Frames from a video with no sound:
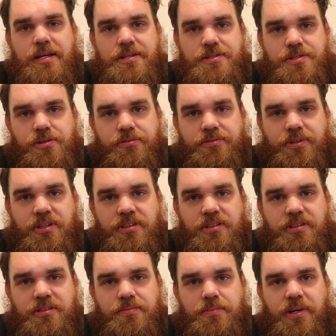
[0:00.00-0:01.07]
so
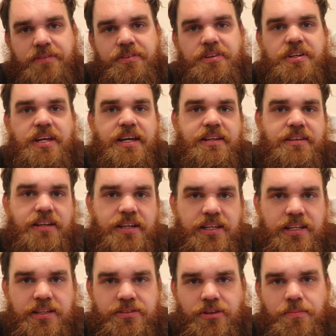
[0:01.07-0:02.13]
far, but I've done it at
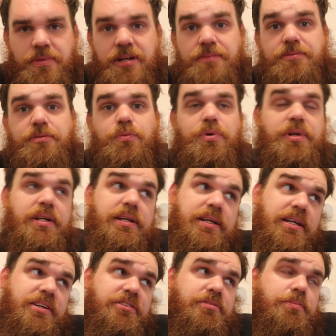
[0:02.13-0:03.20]
night, so I made up for 1, I
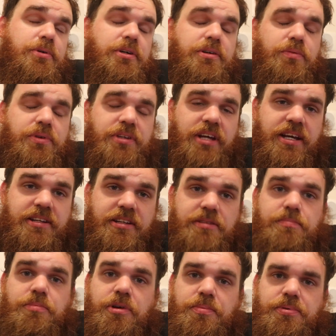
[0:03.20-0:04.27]
guess, but 1 day I
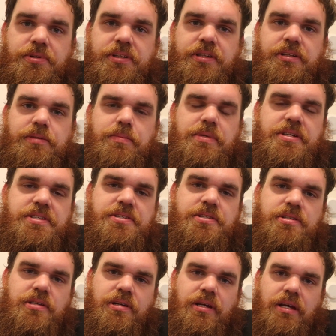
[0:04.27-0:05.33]
did completely
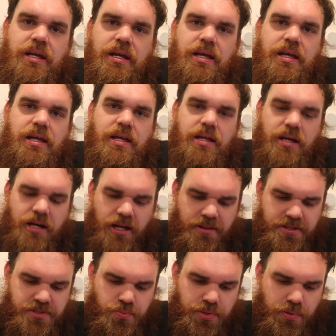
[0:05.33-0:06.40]
miss.
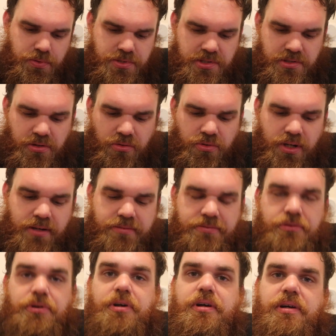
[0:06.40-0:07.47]
This week was a little
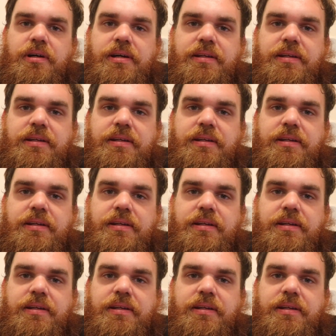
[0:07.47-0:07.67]
rough for